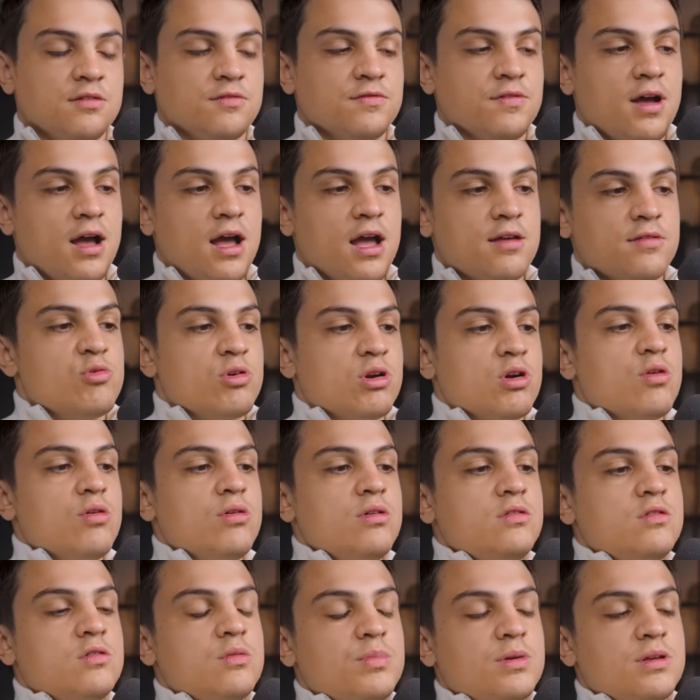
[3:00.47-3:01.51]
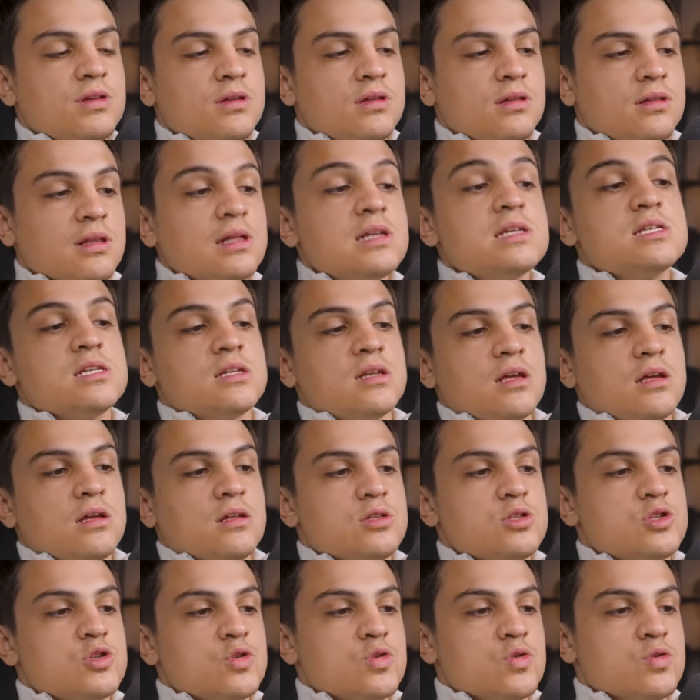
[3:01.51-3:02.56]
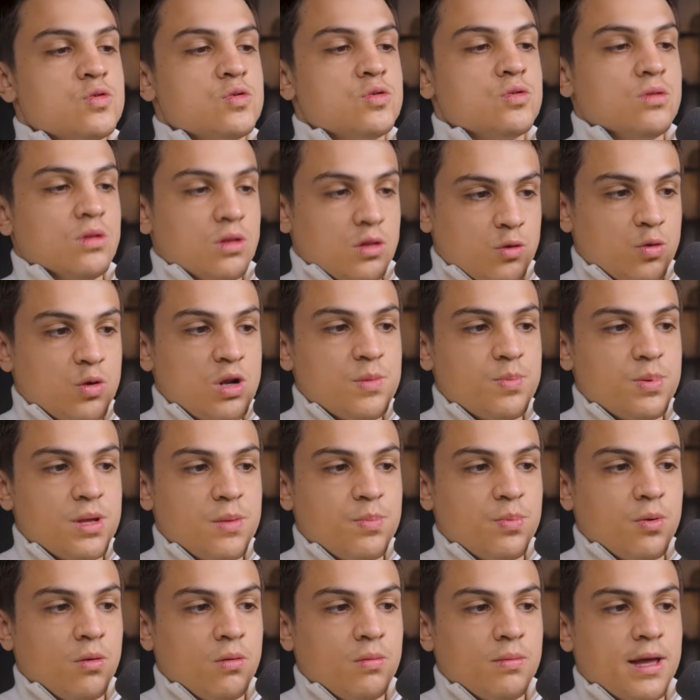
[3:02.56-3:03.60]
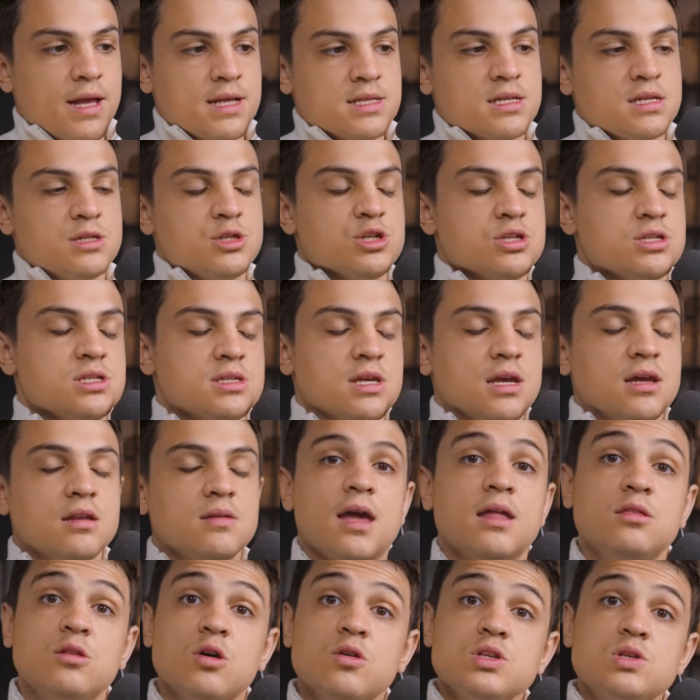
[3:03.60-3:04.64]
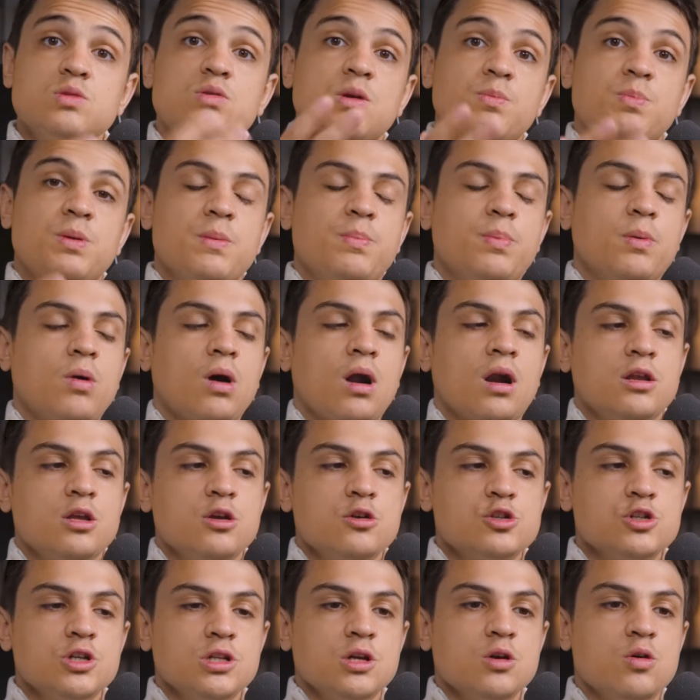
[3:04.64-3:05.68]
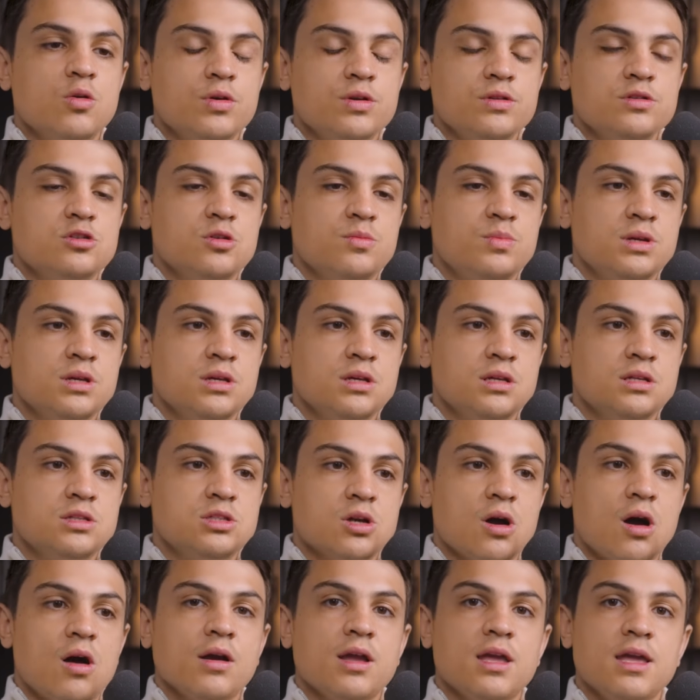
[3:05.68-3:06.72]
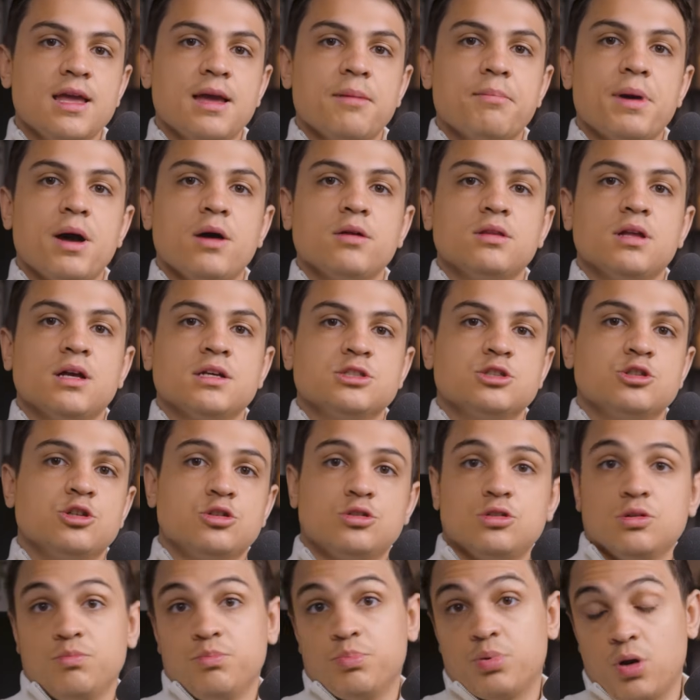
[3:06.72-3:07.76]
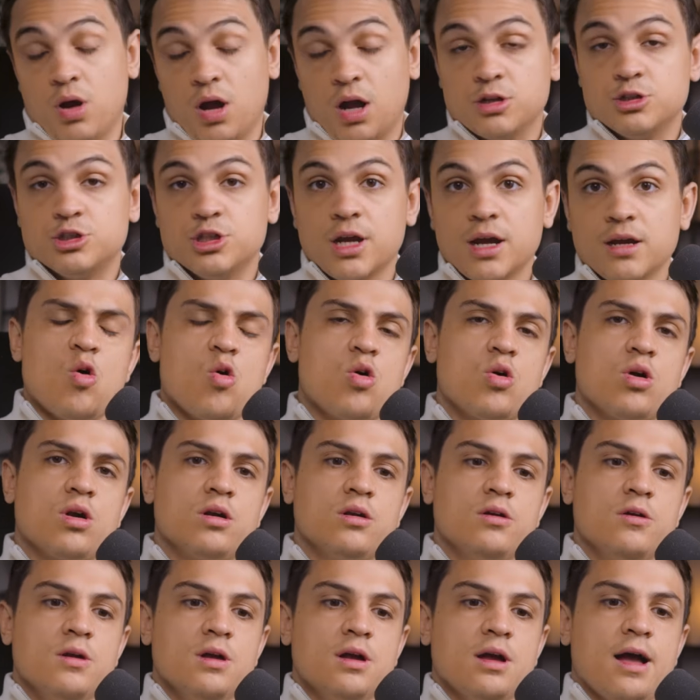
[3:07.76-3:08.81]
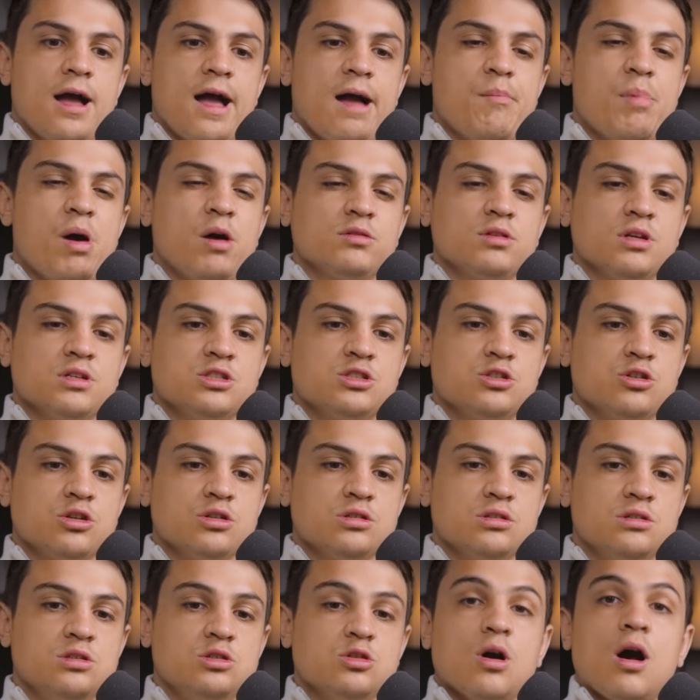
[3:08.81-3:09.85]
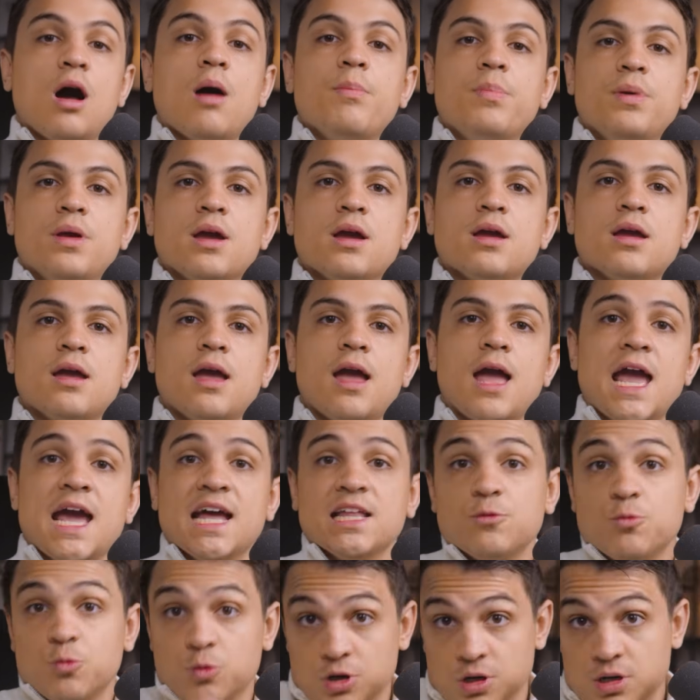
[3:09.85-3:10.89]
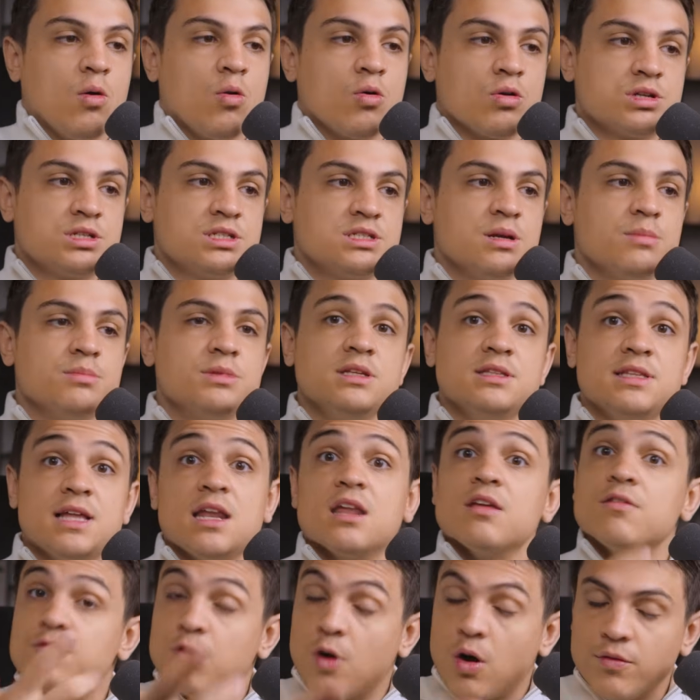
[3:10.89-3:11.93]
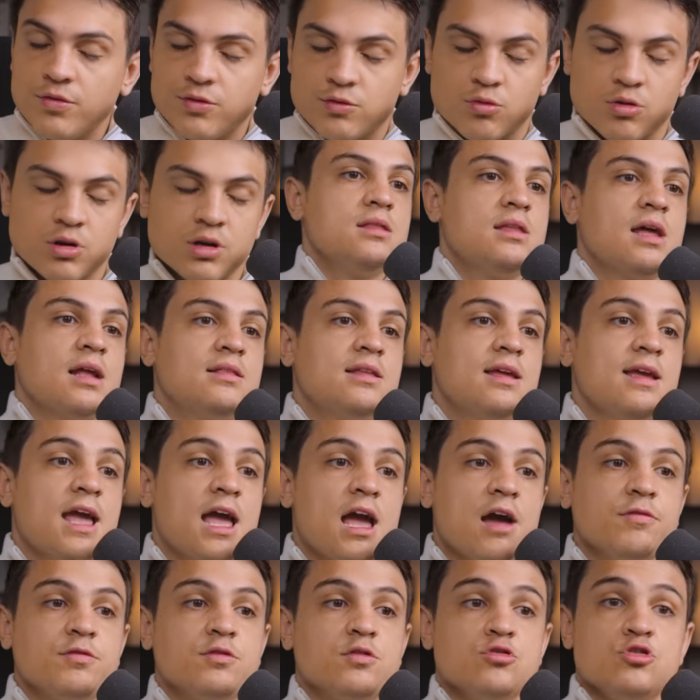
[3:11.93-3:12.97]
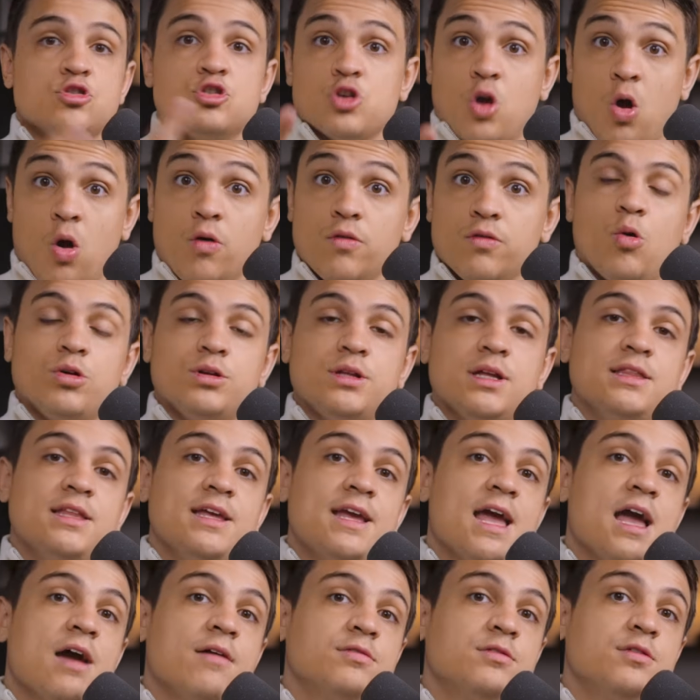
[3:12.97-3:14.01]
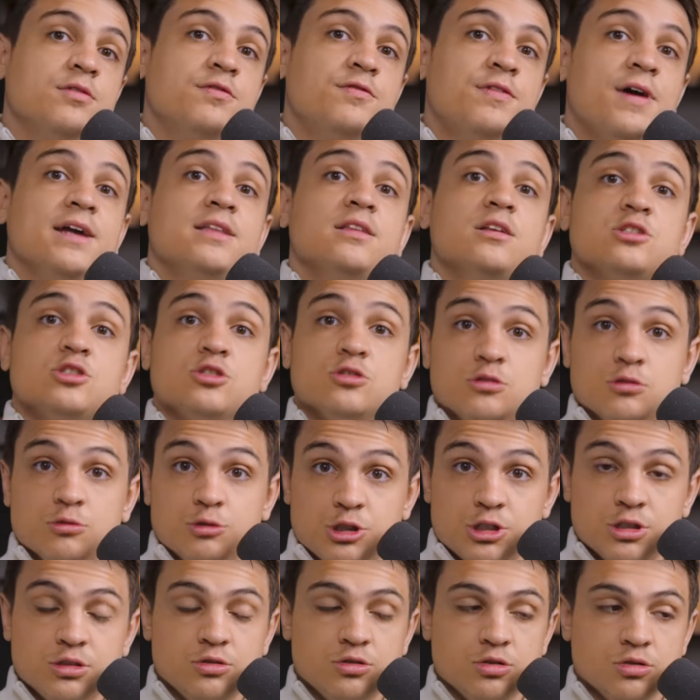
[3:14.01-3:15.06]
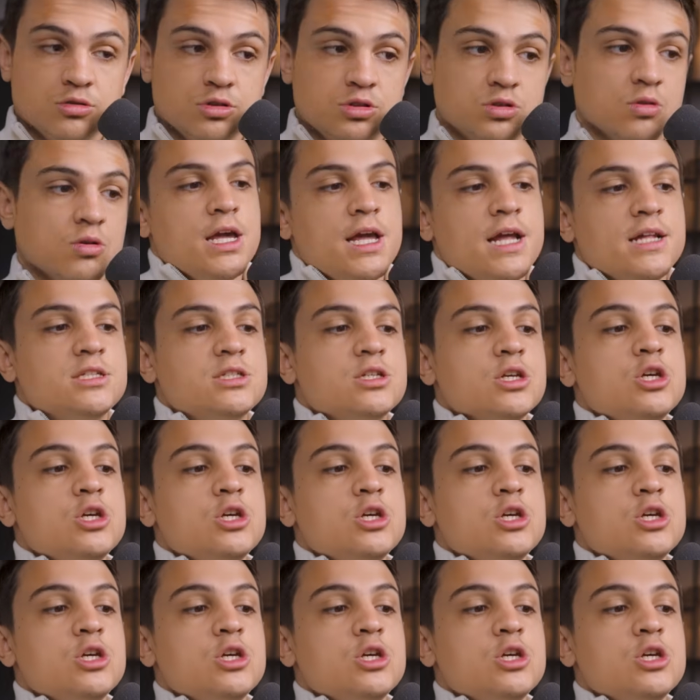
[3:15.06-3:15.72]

5, you are going to be listening to 3 people, as I just said, and those 3 people are usually going to be talking about a certain project or about a certain topic at work or something that involves work that they have to solve or that they have to find a solution to. So it's